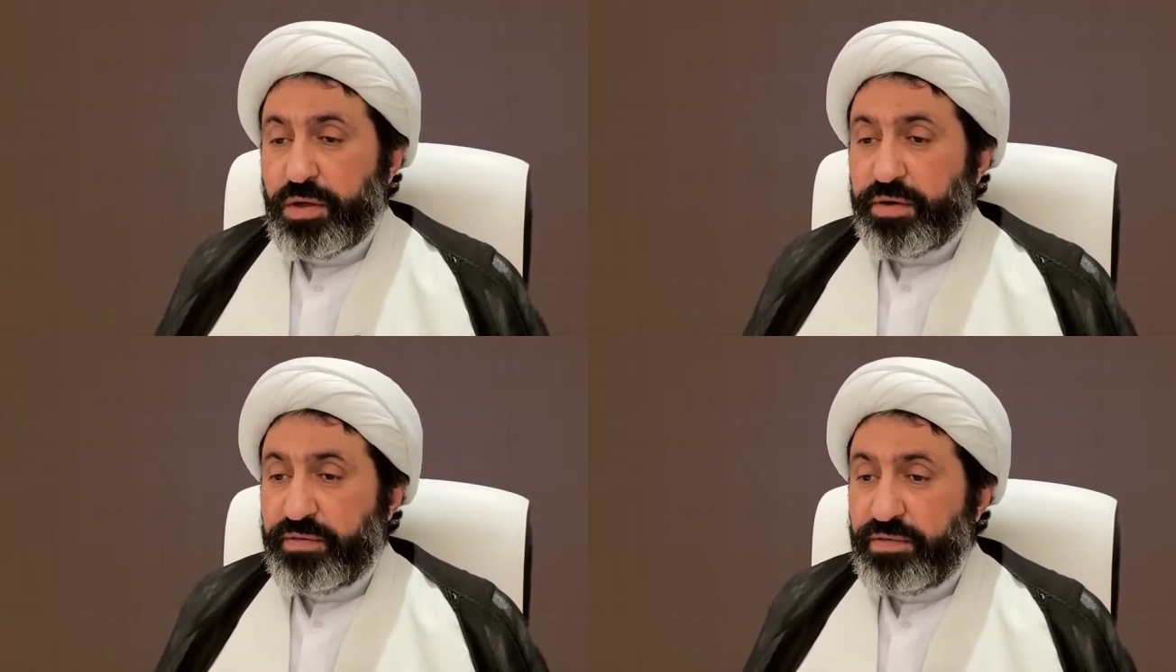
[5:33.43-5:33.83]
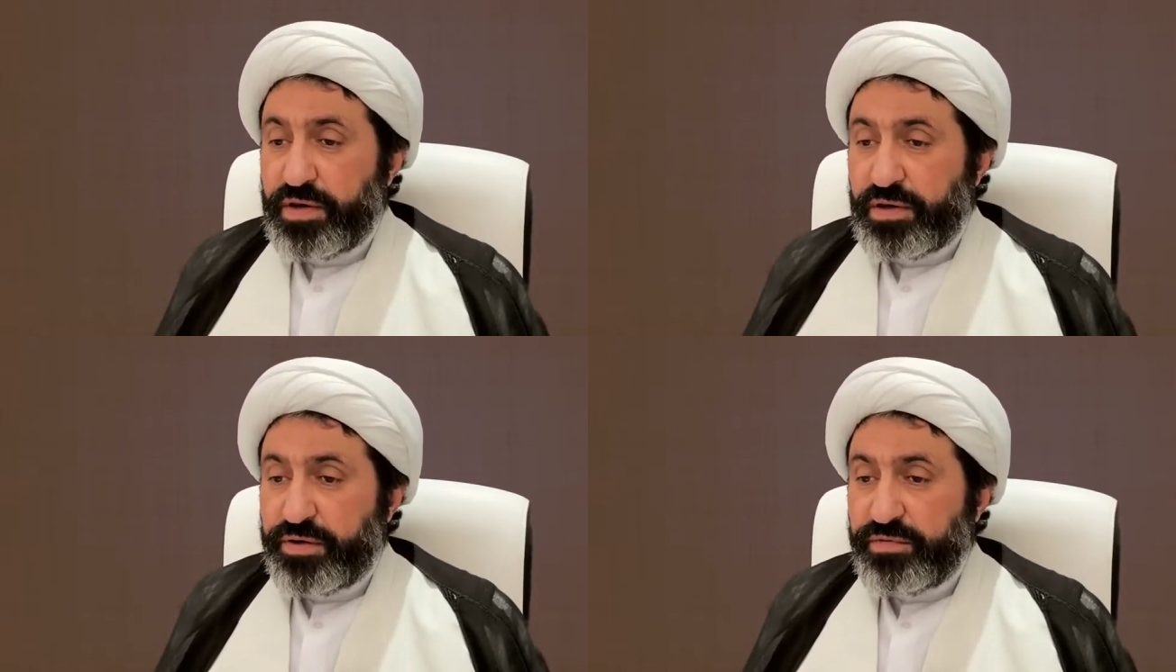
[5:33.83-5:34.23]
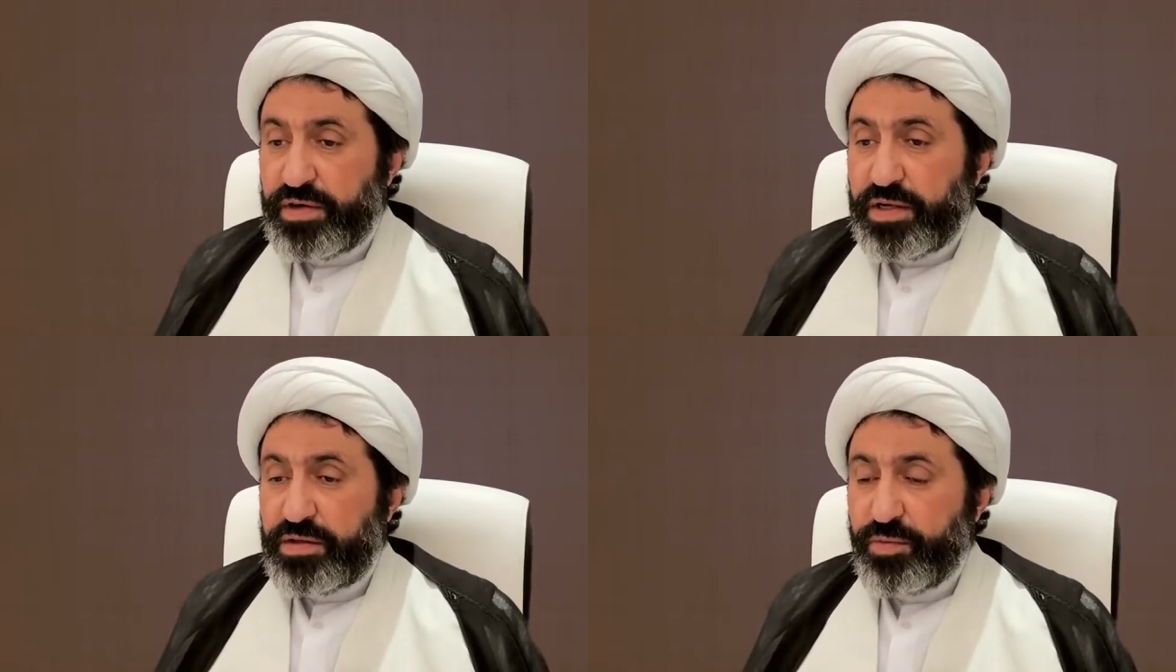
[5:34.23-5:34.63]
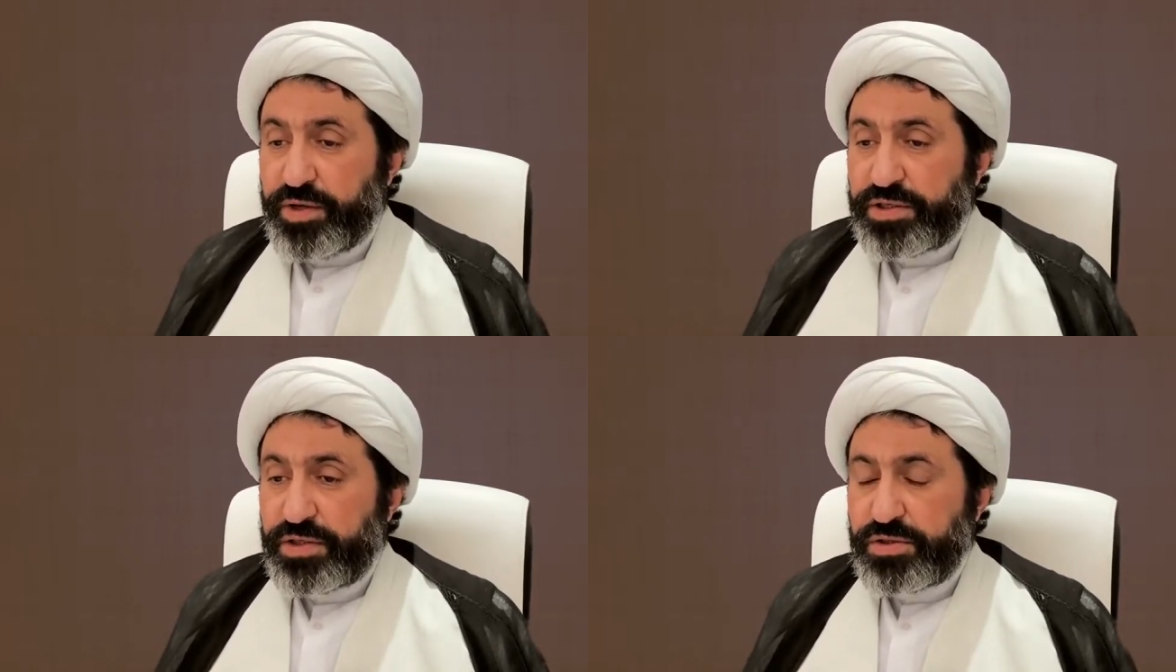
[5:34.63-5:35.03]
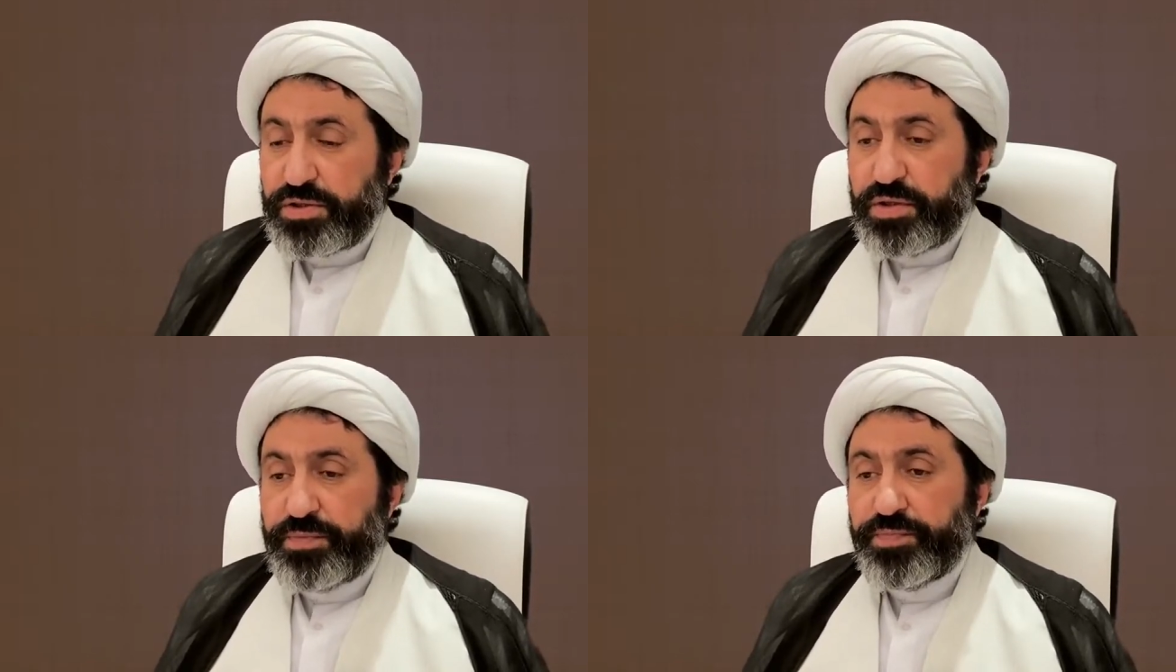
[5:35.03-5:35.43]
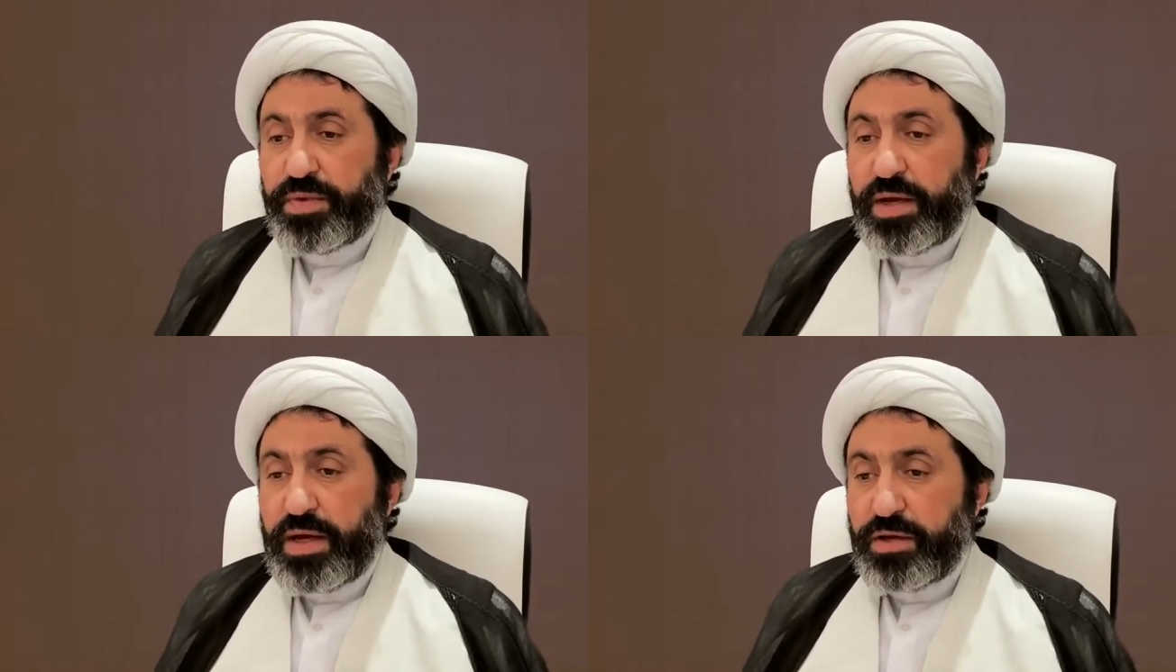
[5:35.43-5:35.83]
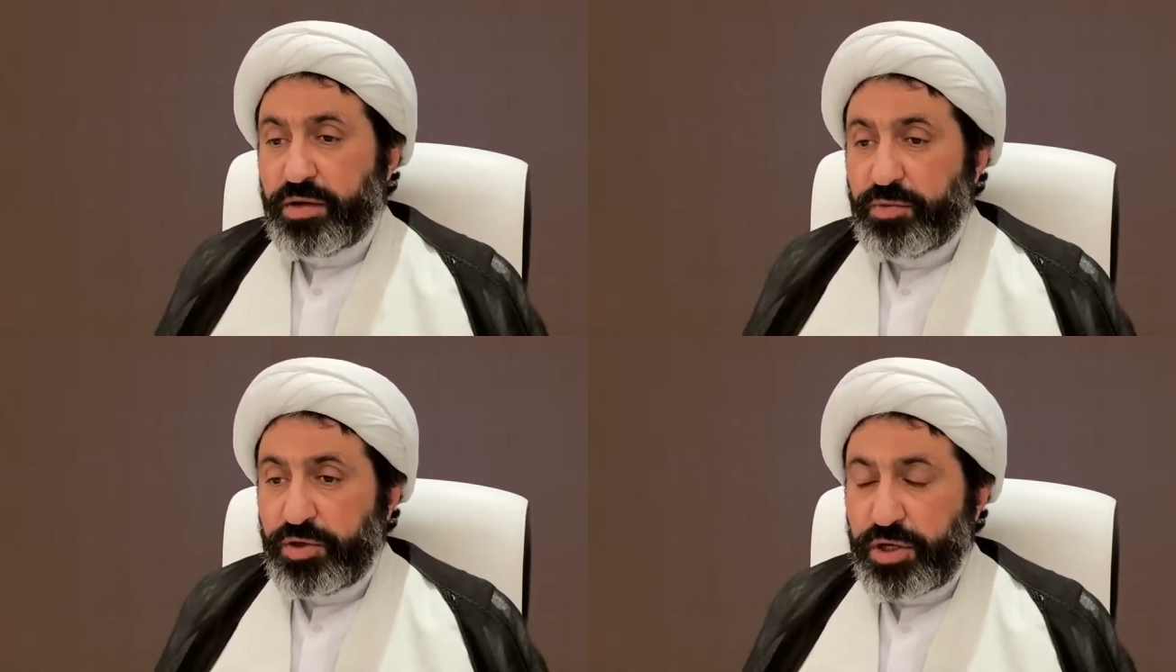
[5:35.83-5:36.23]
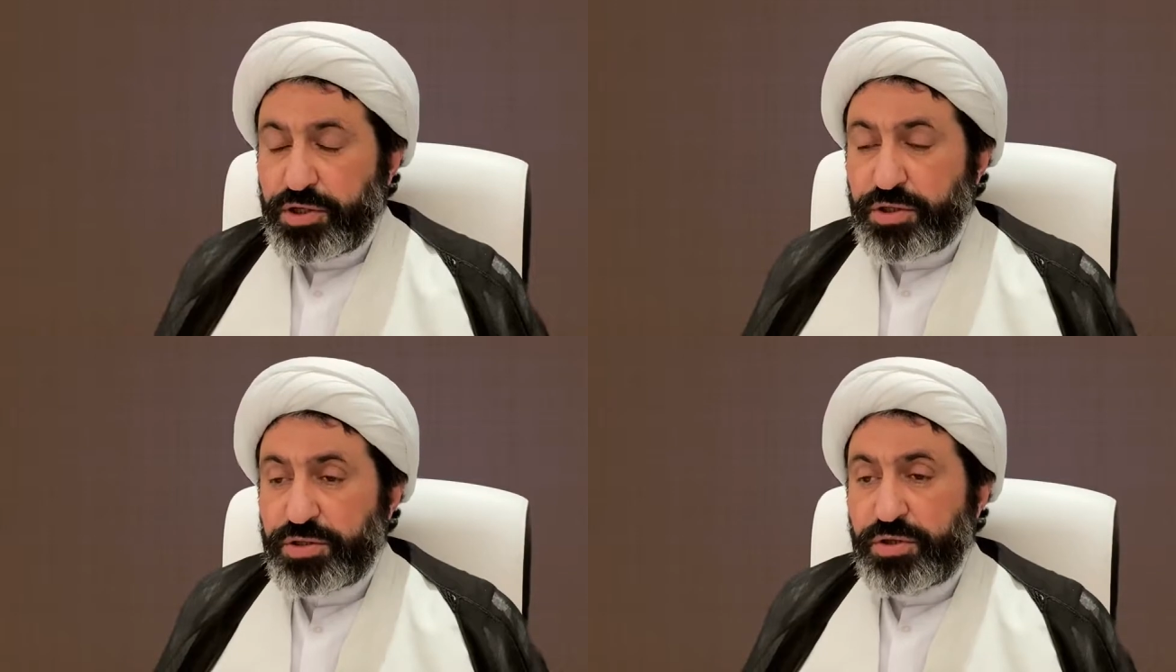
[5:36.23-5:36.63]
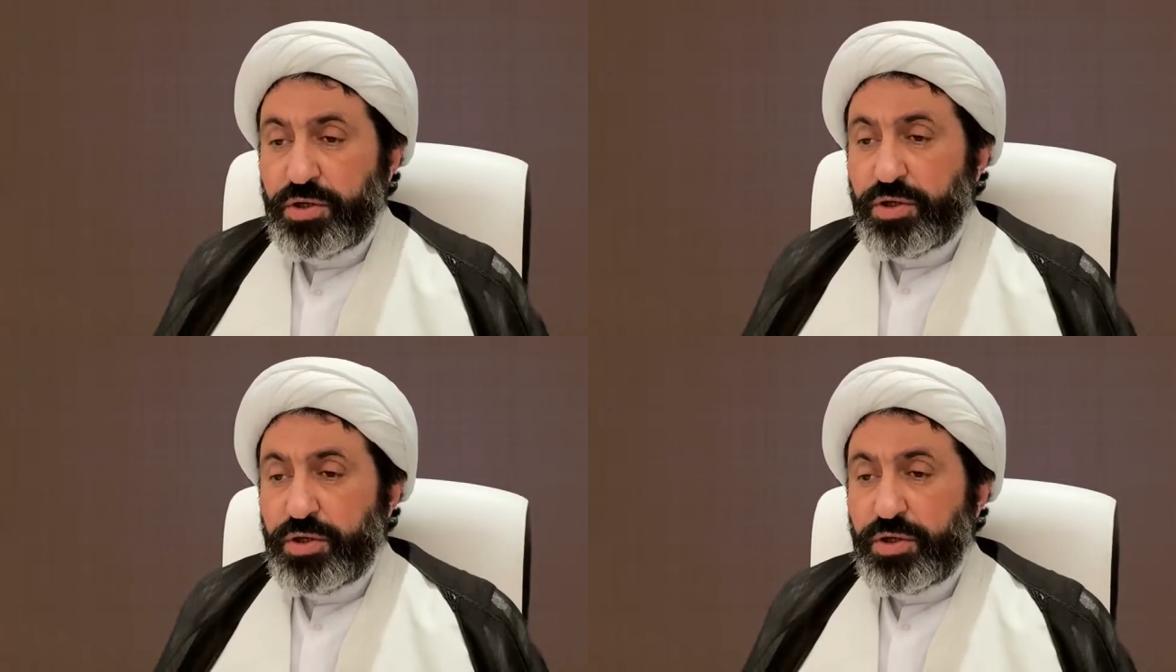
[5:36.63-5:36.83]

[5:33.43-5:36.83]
revealed verses and communications